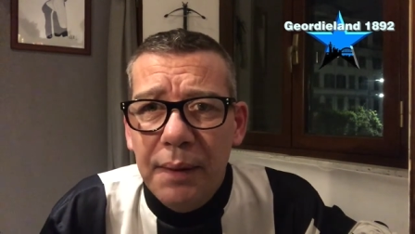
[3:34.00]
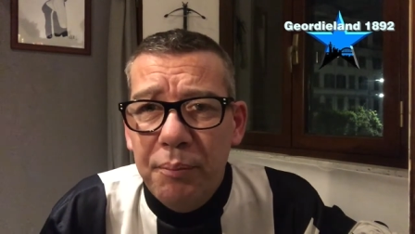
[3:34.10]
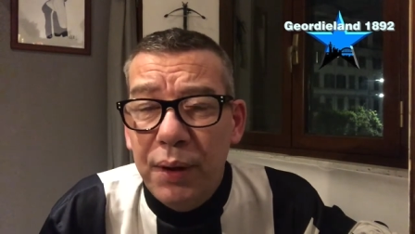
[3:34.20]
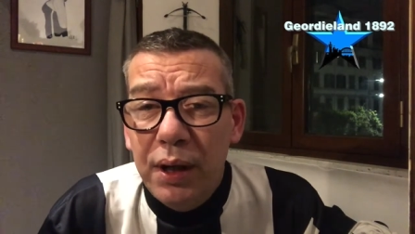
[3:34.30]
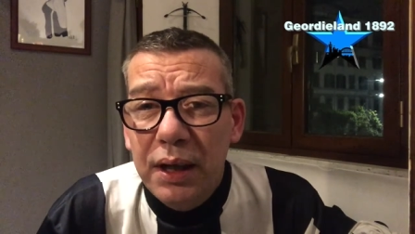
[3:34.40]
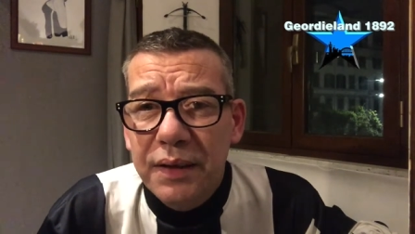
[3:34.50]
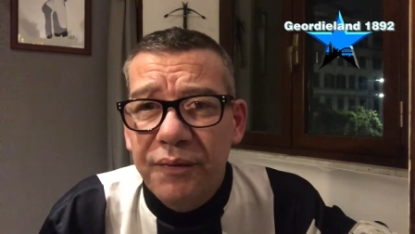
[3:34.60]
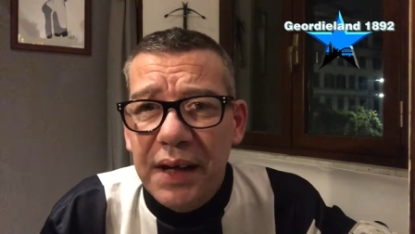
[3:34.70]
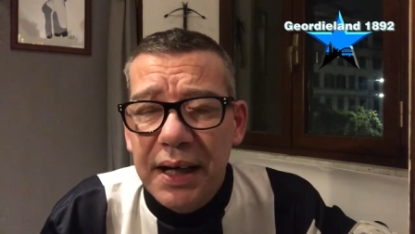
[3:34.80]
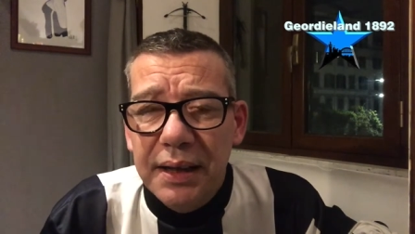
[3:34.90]
Burnley
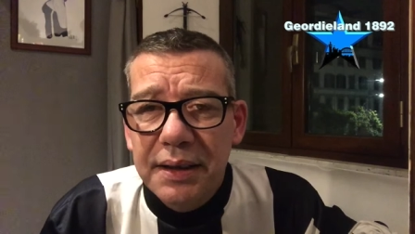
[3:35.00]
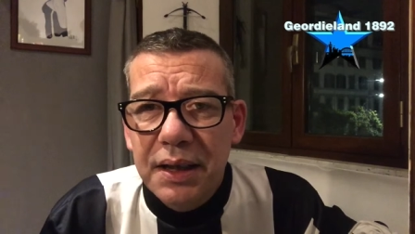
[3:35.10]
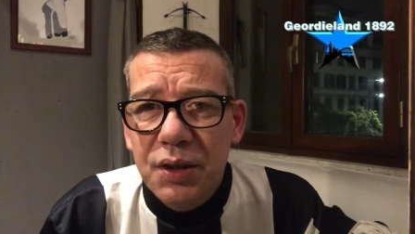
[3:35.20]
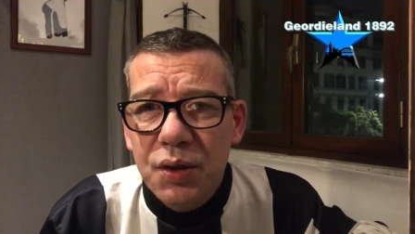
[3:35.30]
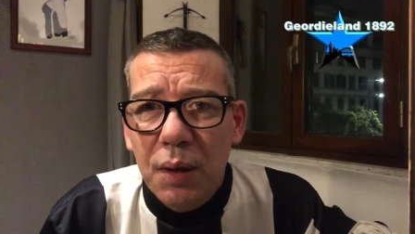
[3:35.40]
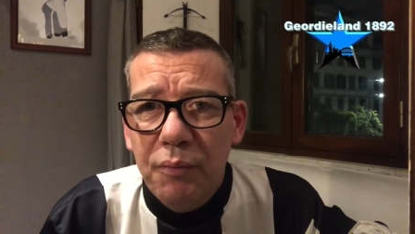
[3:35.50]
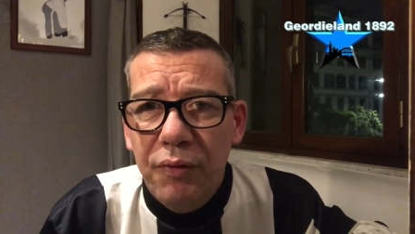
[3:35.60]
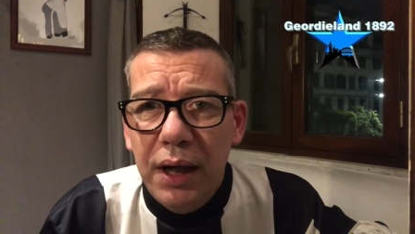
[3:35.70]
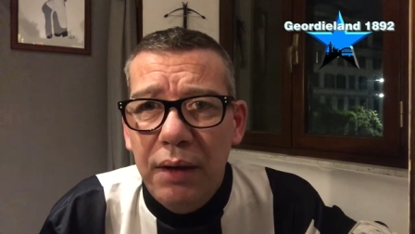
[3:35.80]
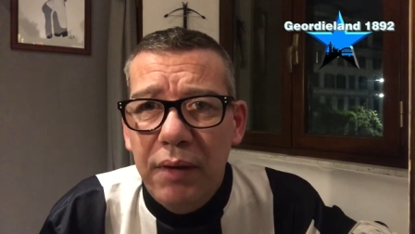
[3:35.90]
defender did his job
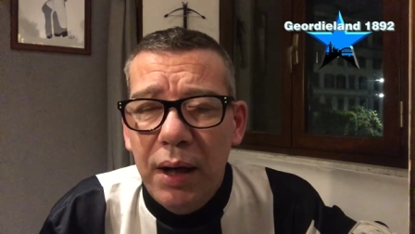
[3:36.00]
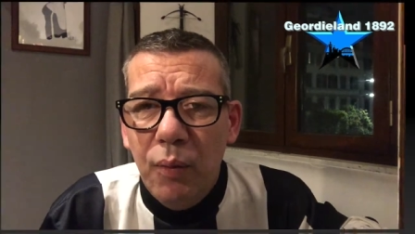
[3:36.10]
really, really